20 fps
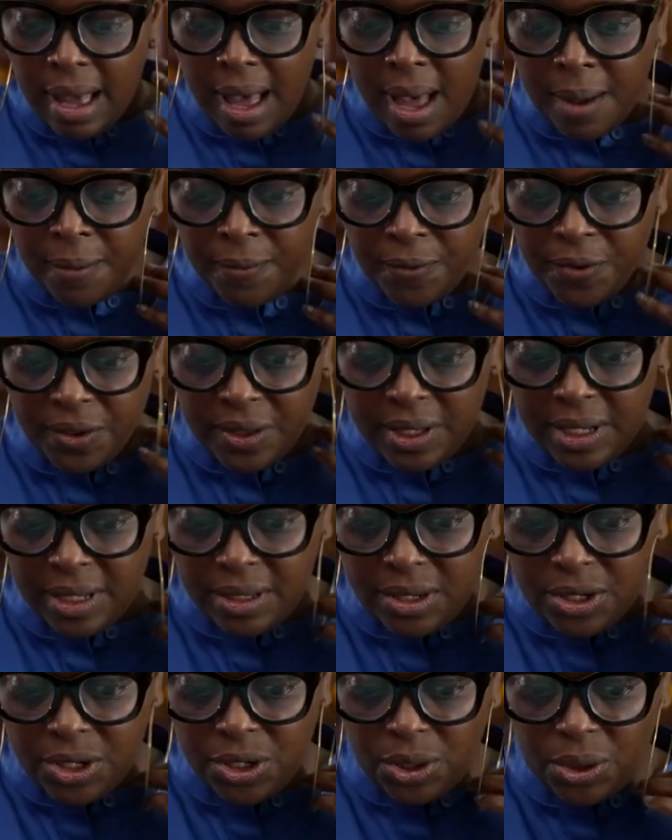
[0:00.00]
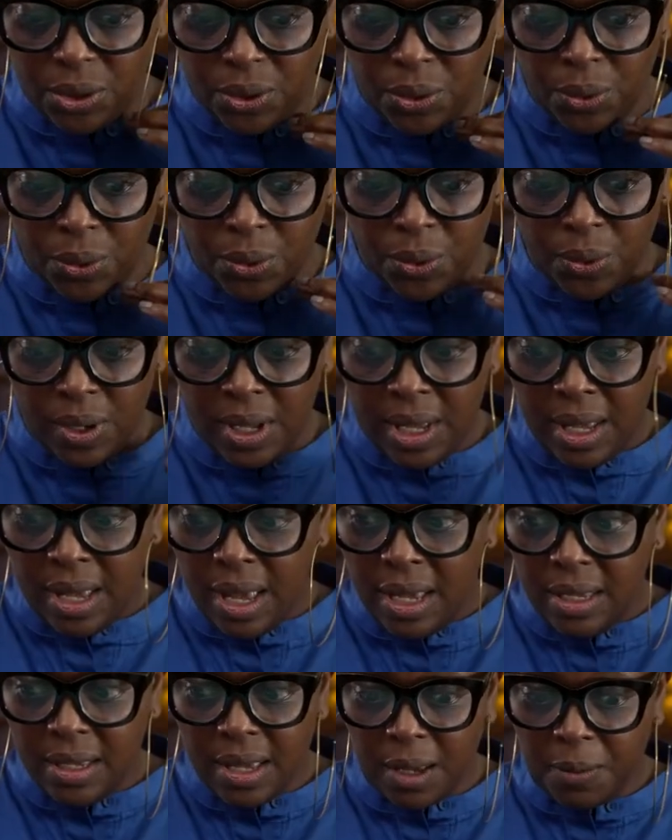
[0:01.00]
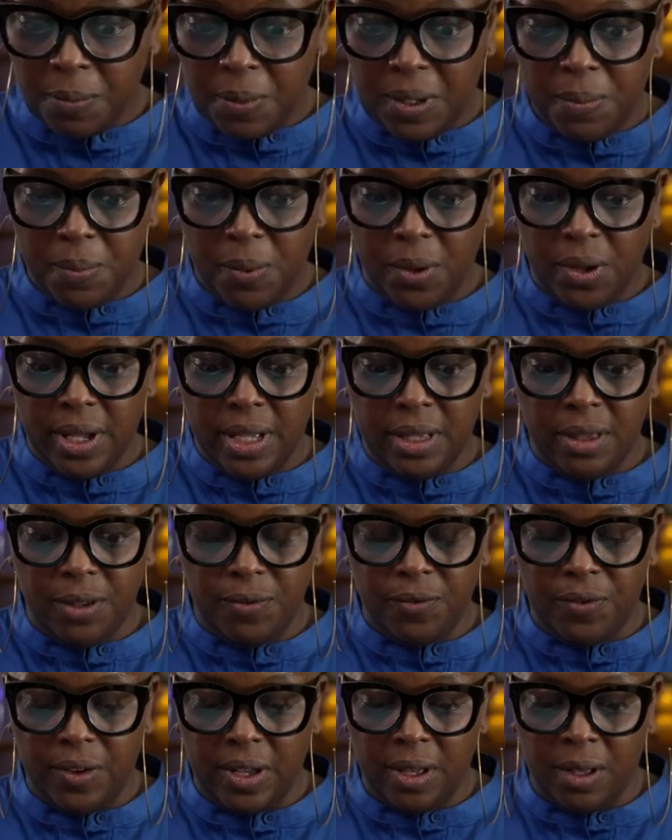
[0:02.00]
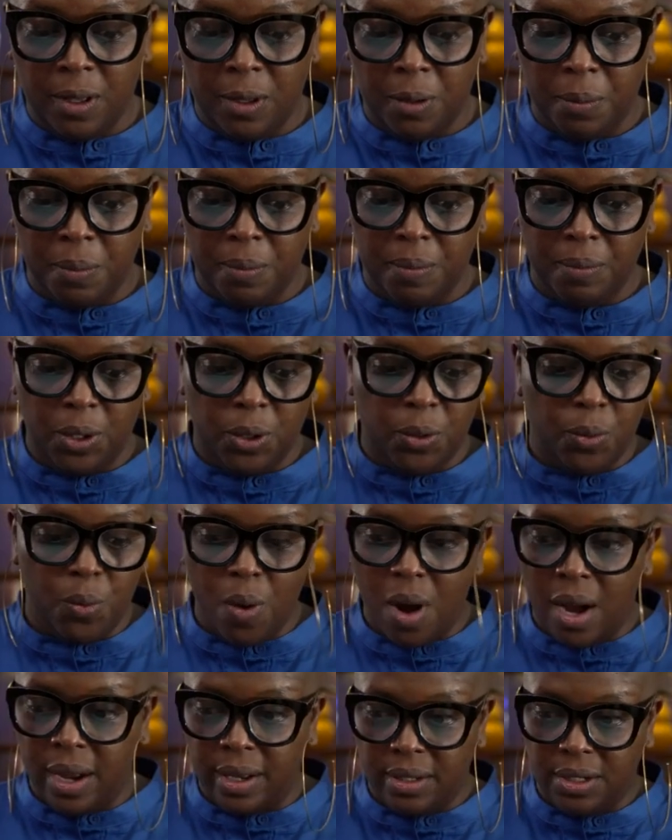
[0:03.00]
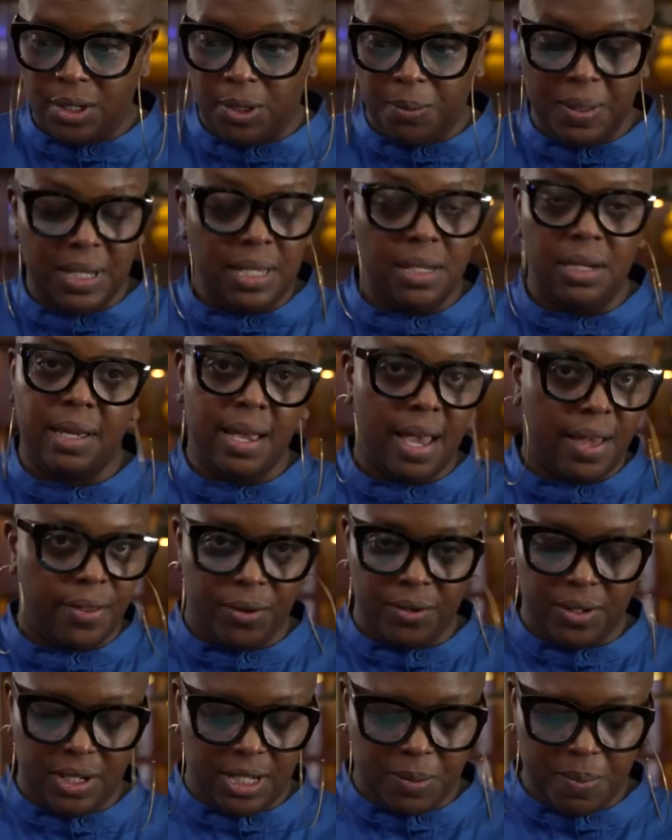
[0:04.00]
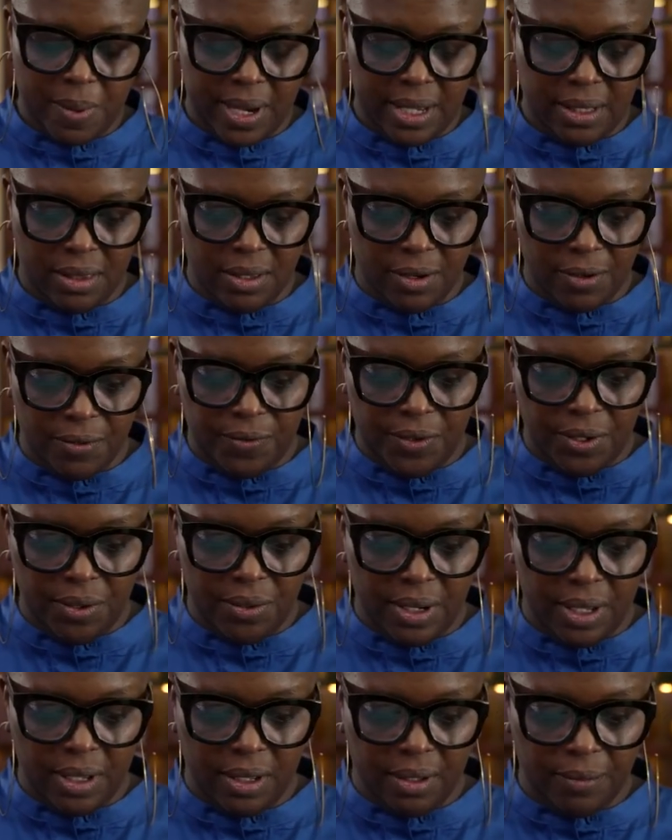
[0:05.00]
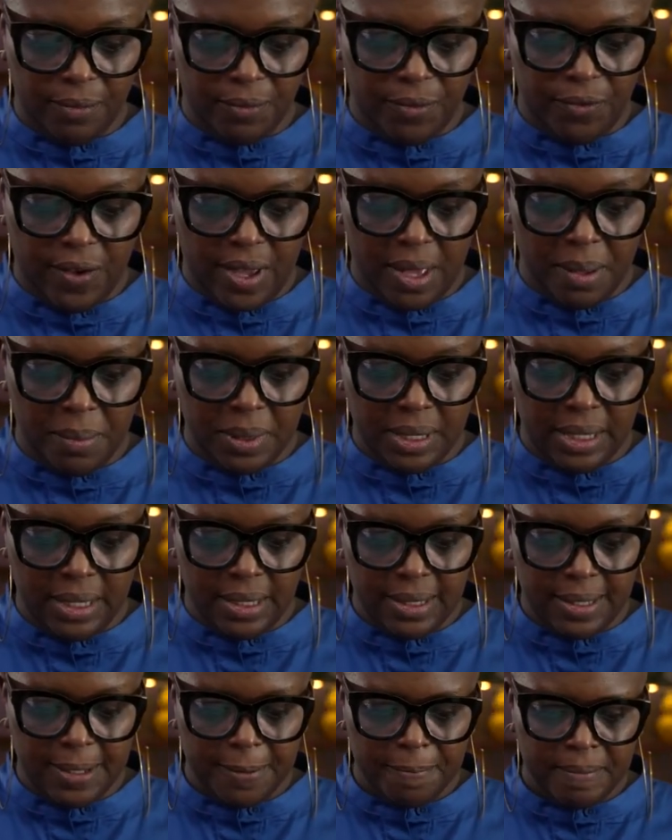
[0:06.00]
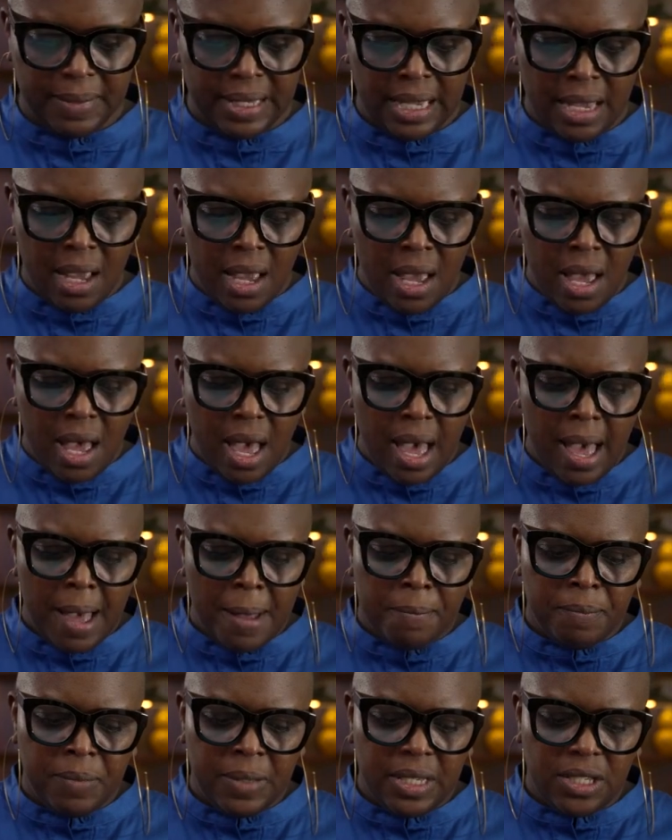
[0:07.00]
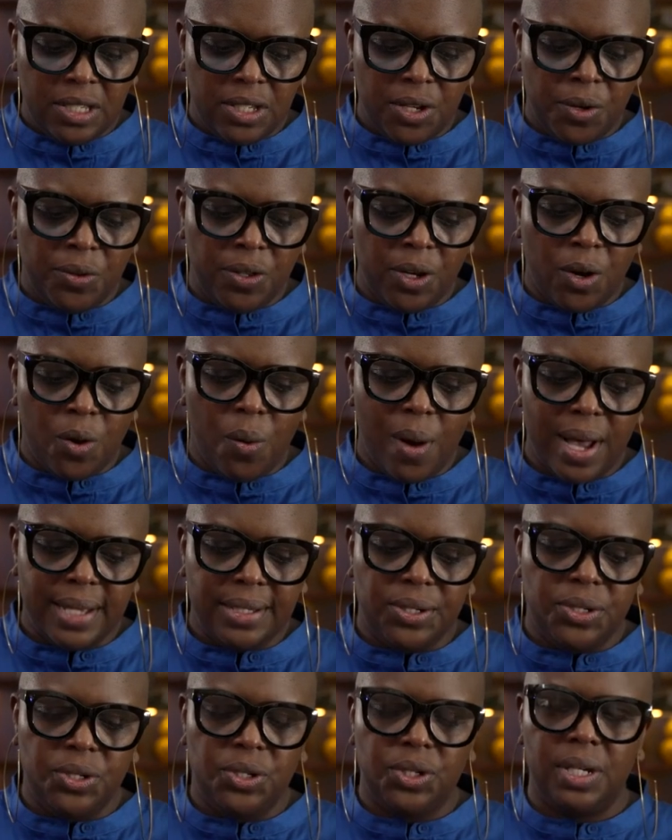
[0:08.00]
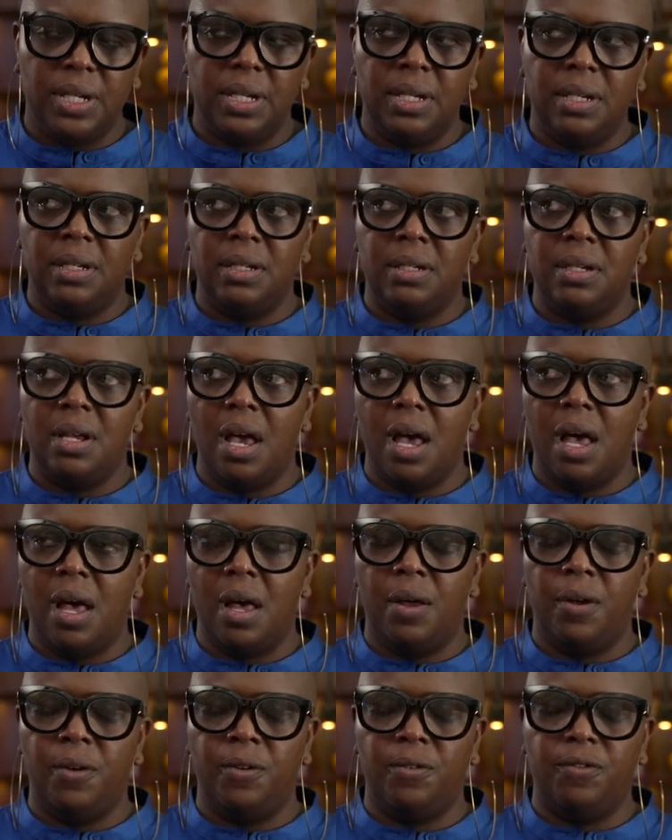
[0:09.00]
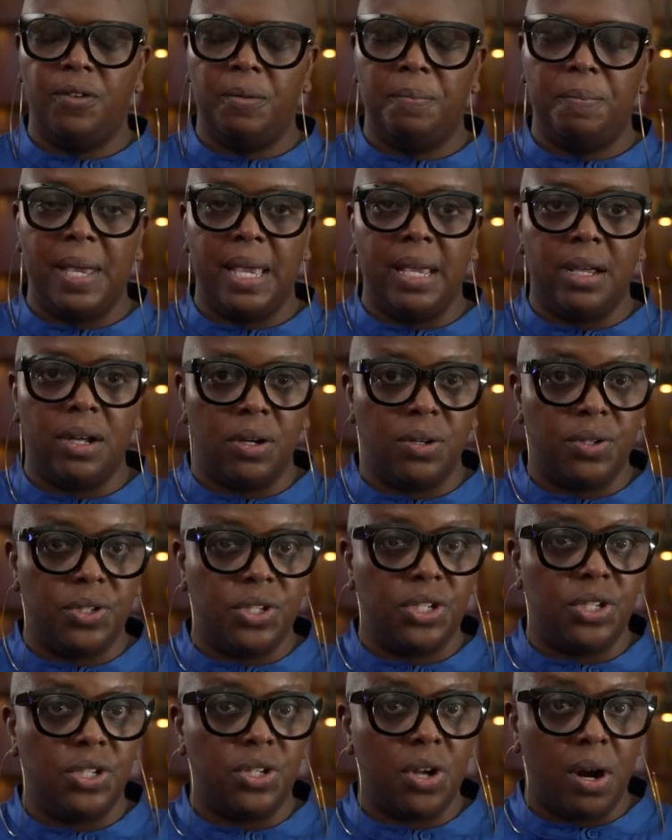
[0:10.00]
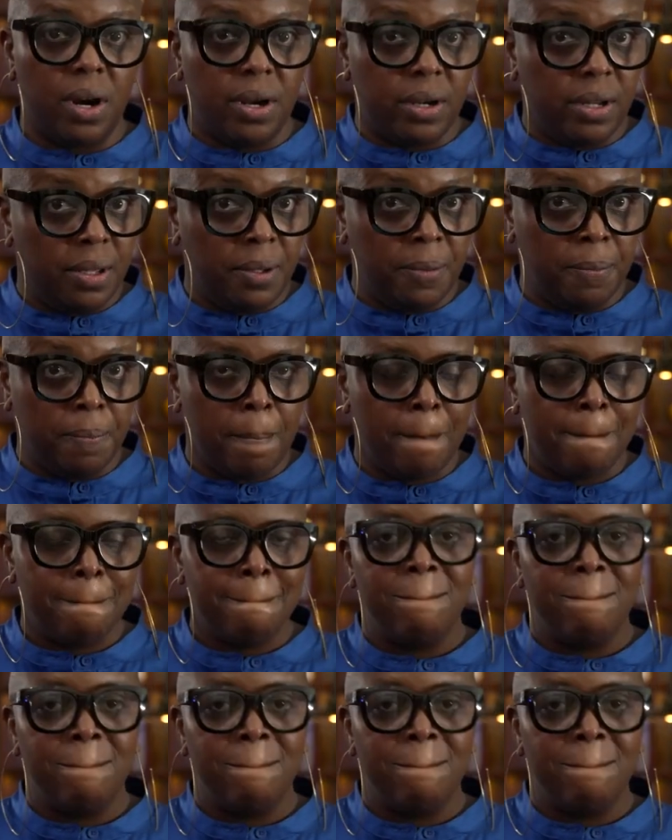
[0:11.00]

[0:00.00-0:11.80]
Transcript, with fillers: um, for these two young people in the film who want to be together despite their feuding families. Um, so the question of Baker's stardom